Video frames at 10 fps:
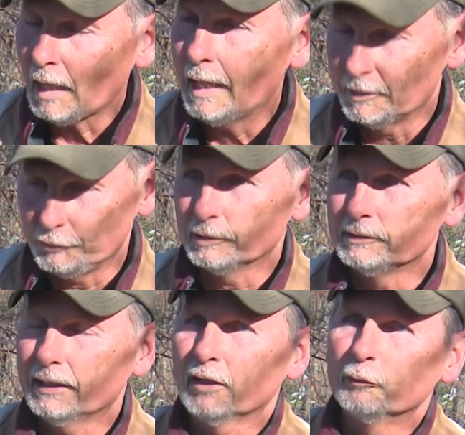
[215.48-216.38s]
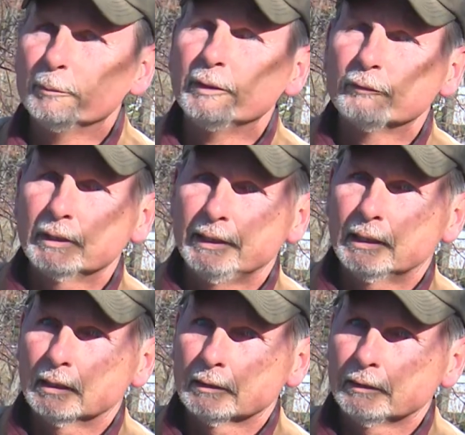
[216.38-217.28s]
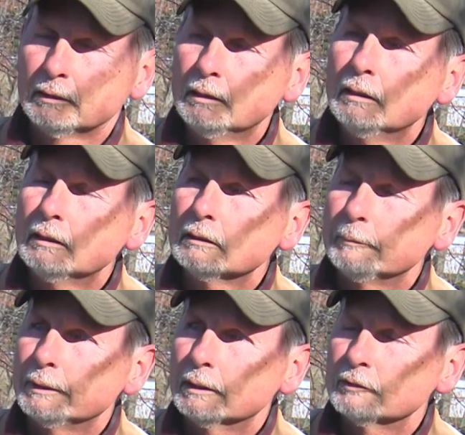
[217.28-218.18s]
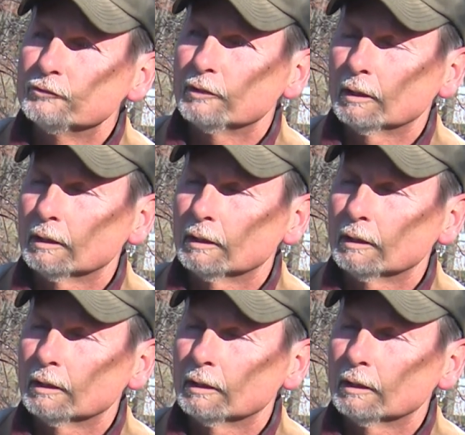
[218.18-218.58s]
As you can tell, it would be really hard because